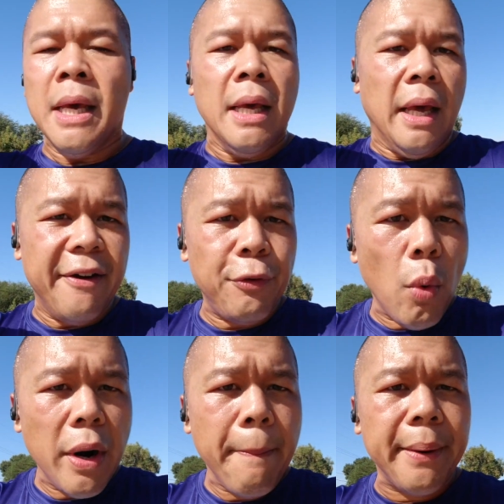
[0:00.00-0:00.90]
if we want to
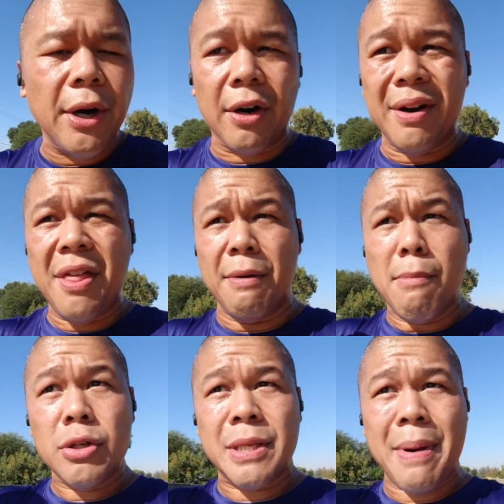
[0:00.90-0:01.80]
burn the
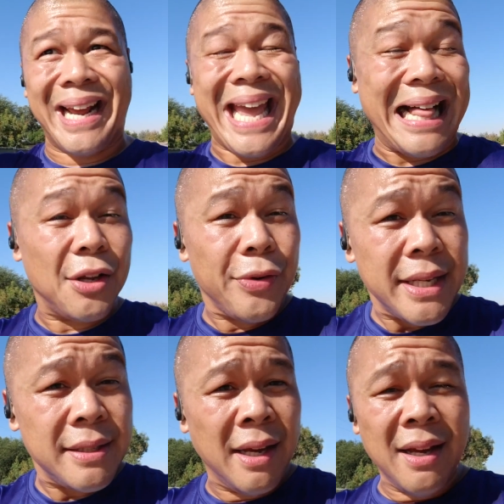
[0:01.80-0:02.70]
most amount of calories,
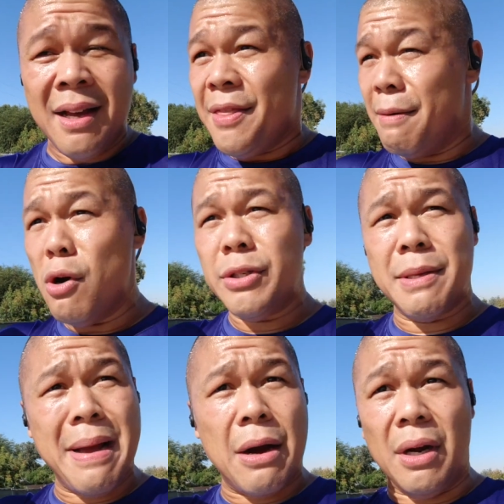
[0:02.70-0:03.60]
the most
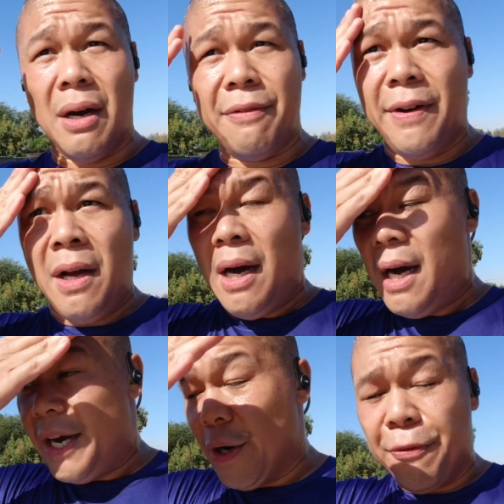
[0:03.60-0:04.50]
amount of
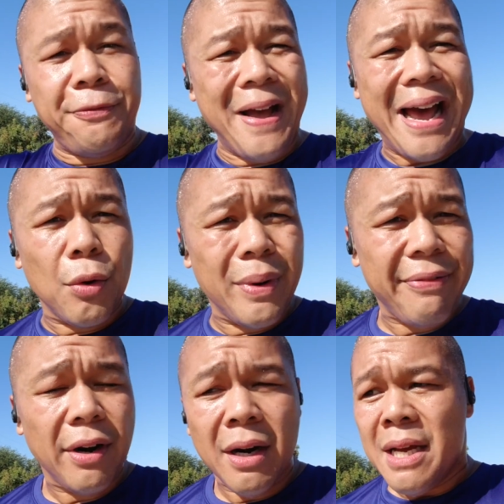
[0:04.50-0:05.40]
fat or whatever,
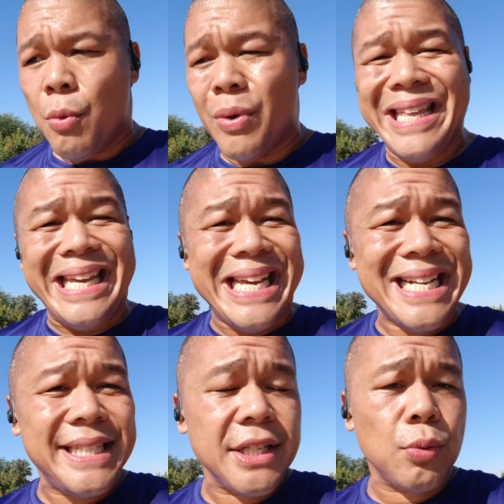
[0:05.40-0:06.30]
one of the
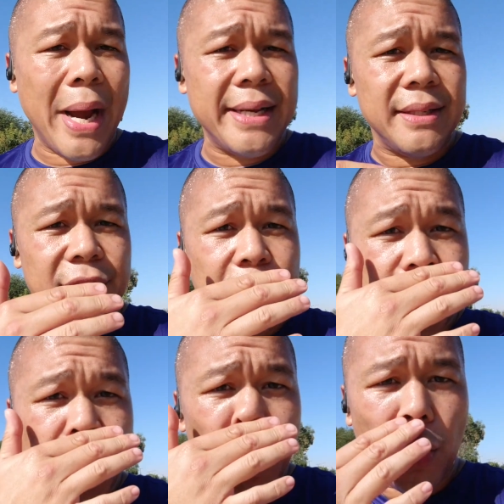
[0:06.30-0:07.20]
easiest ways to
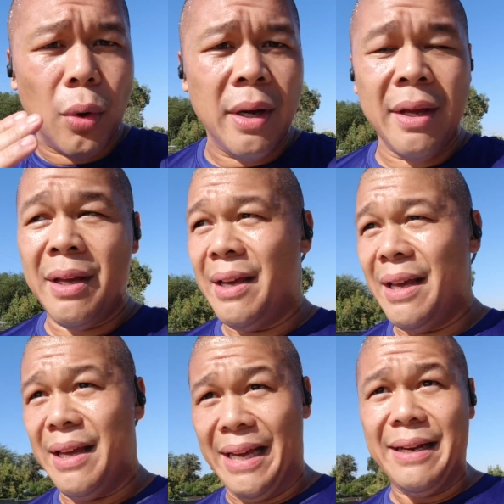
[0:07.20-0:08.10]
do
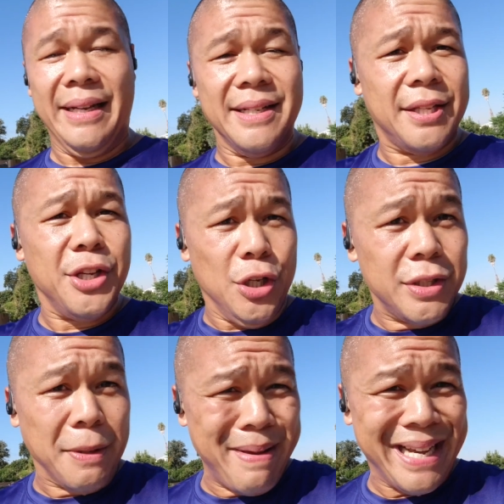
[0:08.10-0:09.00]
it is to use the
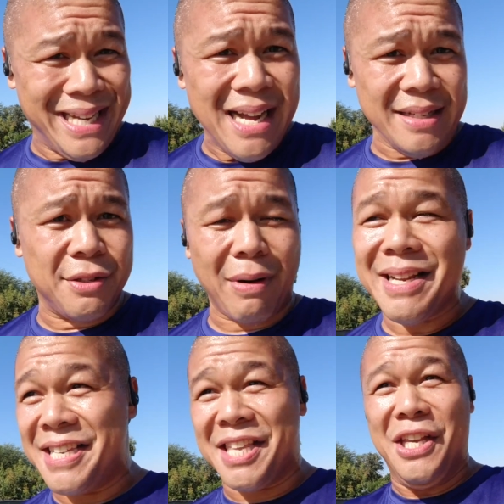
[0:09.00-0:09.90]
big guns, right? Just
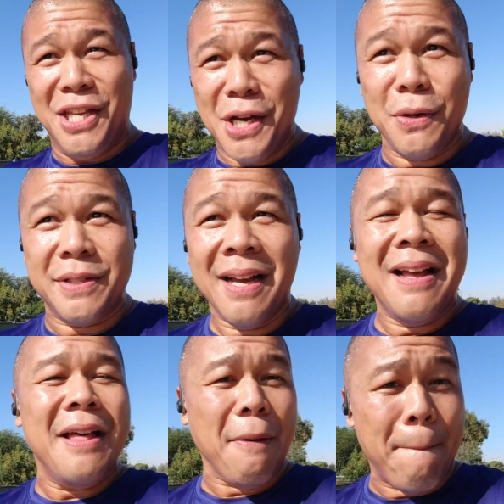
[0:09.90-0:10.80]
to use
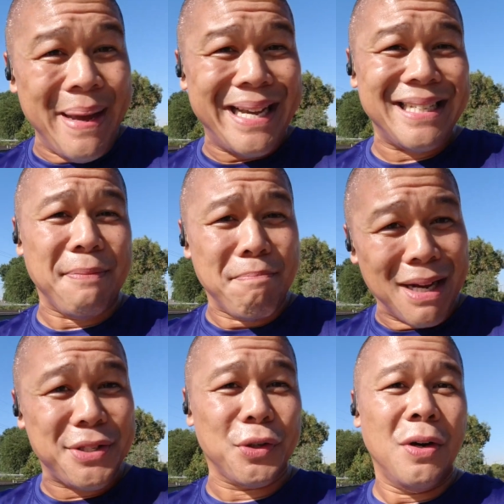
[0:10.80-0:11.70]
the biggest
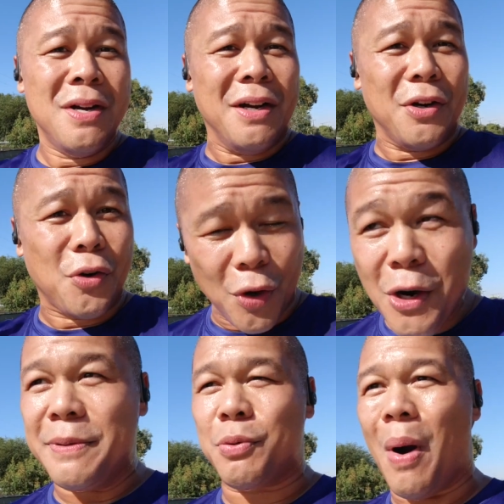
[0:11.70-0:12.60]
muscle
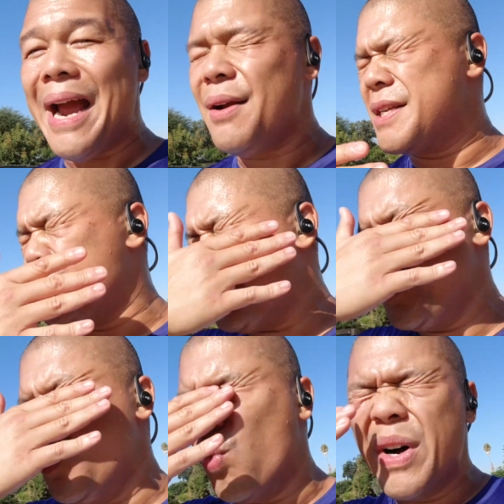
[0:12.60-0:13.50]
groups. Why? Because we can do
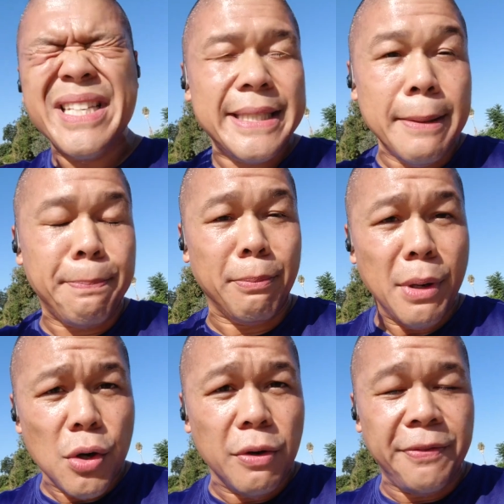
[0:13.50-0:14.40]
one simple
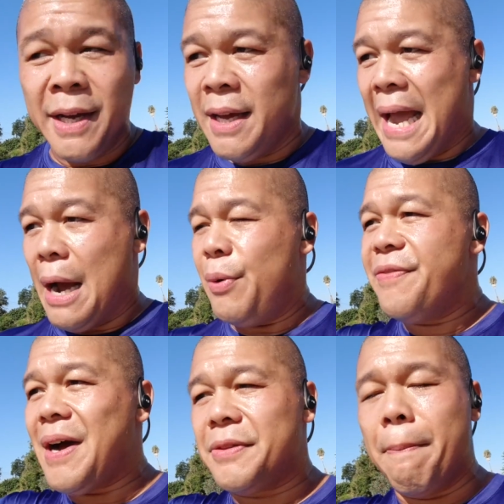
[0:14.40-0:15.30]
move and we've got
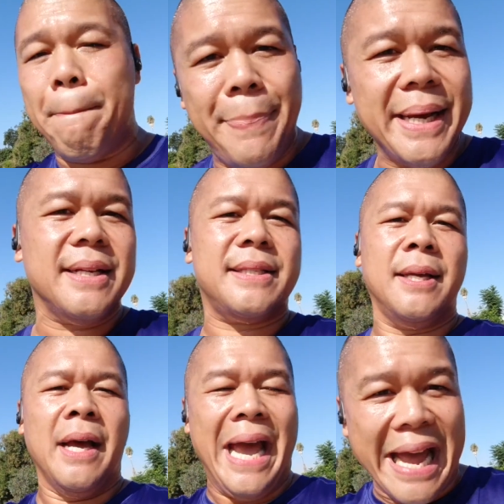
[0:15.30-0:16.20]
the biggest
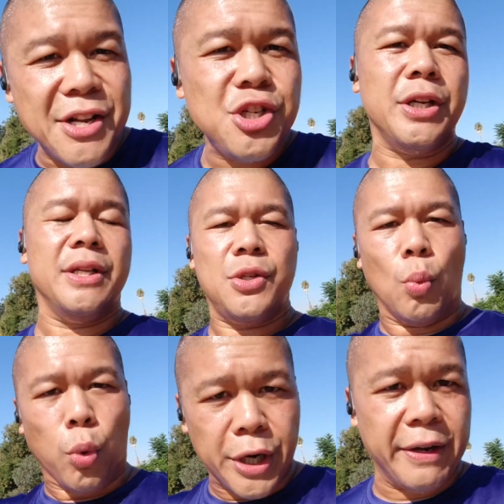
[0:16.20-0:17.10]
engines
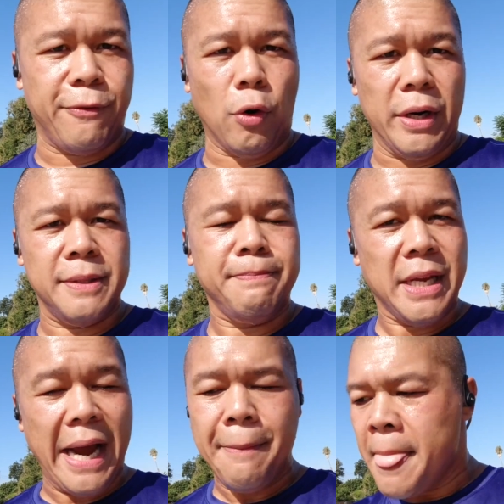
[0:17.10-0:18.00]
working for us, okay?
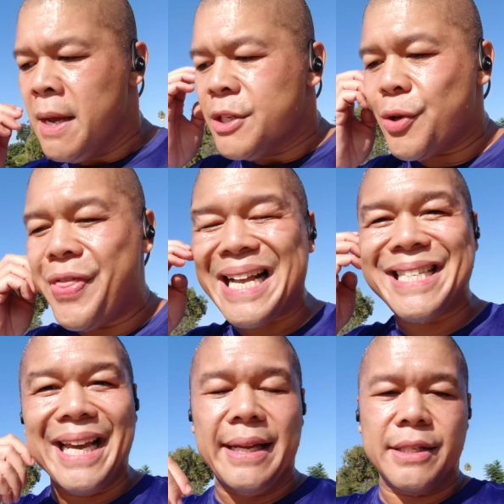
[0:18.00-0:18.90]
So that's
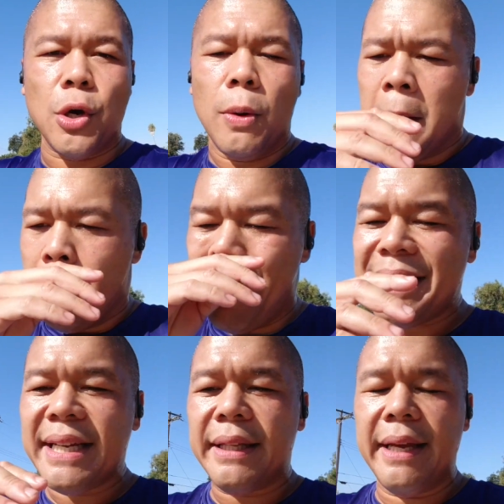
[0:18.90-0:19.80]
it. So
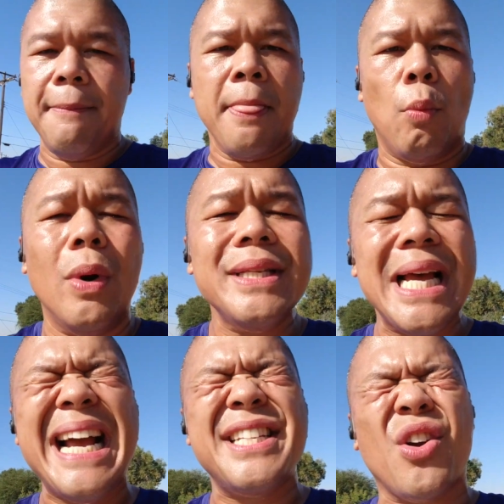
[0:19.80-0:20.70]
basically, once I
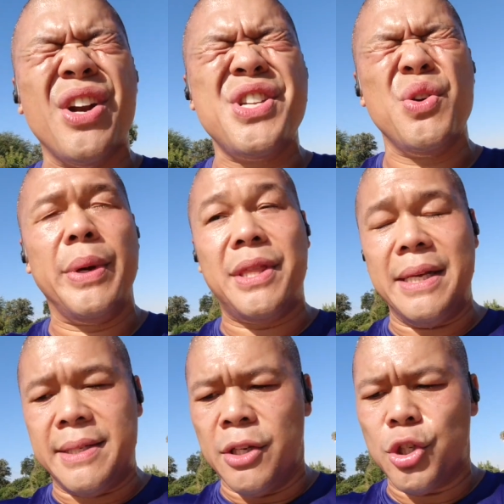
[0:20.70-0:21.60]
started doing these
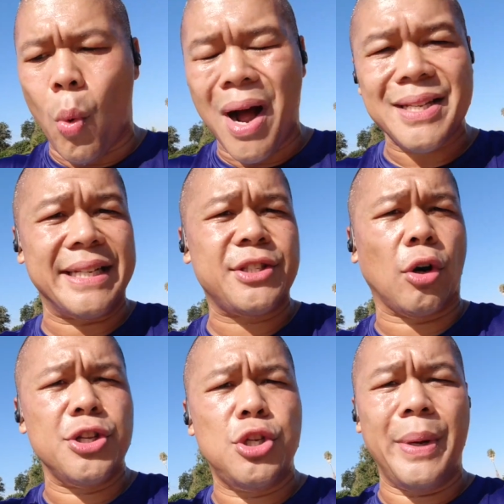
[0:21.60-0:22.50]
squats, I started
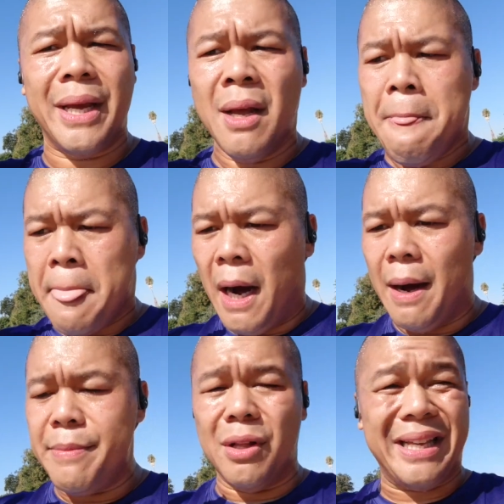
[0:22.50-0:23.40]
doing,
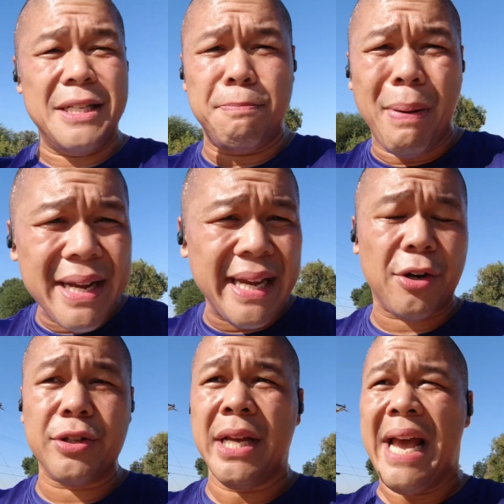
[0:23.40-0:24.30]
like these butt kickers
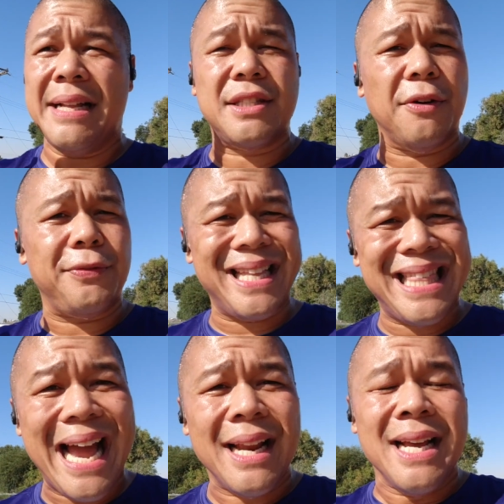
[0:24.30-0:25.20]
and stuff like that.
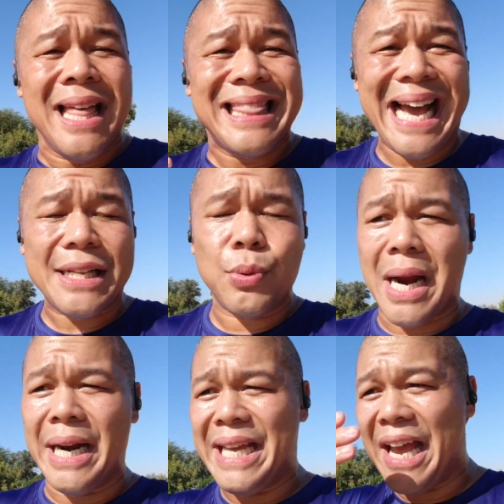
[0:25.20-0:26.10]
That's what kind of
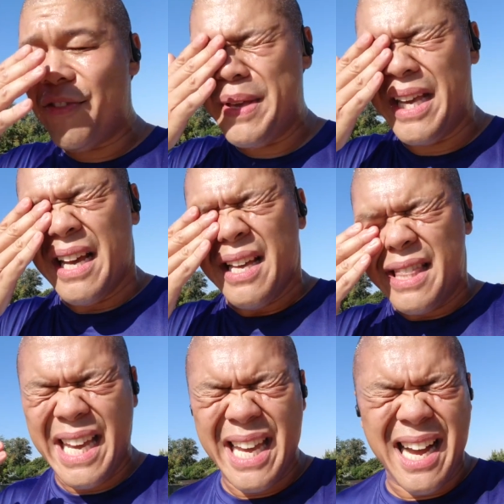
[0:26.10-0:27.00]
gave me
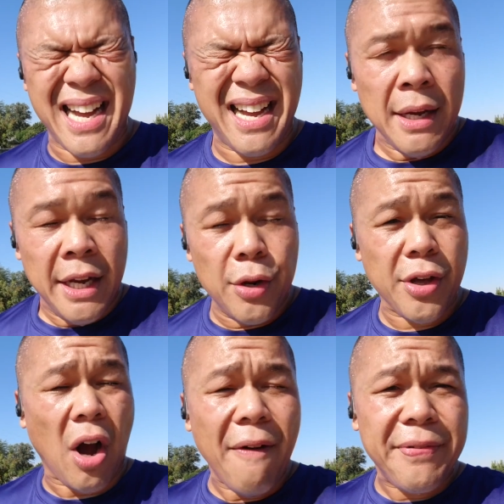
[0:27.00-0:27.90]
the, the
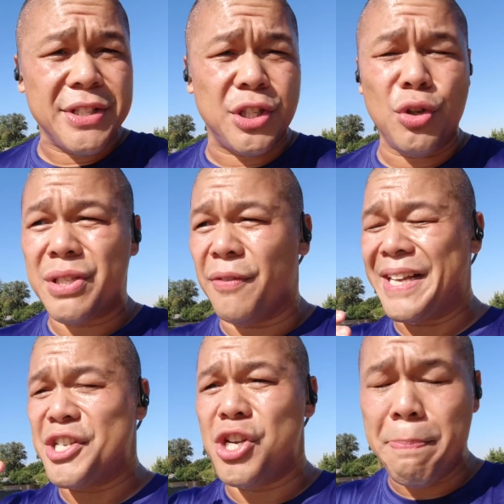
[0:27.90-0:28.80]
confidence to do stuff like jumping